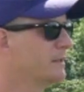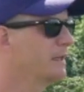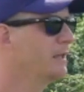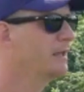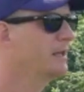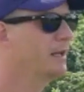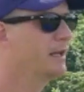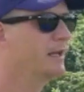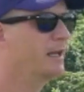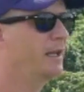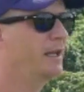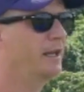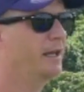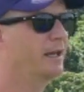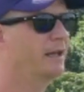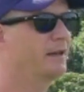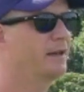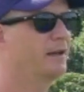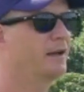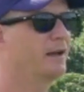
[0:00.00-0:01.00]

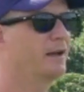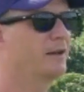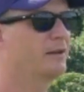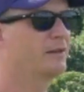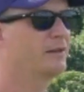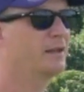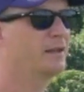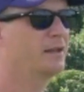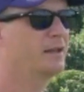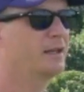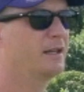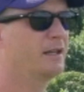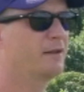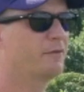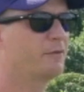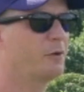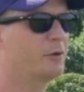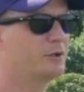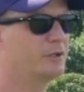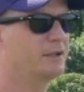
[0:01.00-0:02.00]
and
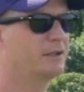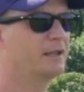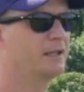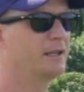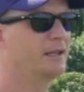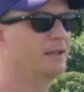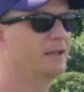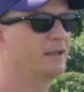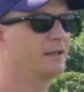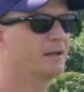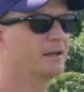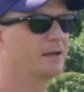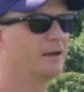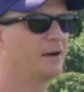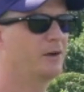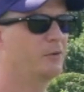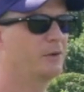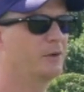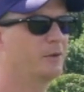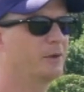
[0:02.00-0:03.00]
unfortunately
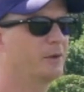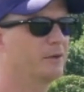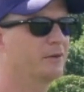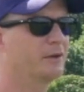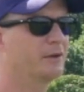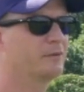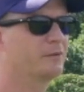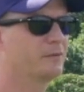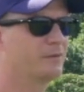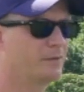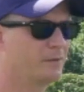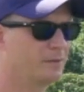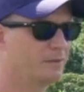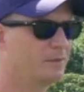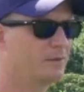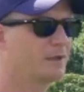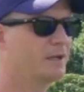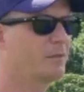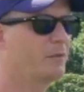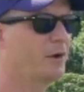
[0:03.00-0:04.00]
we were able to
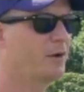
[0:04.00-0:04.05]
come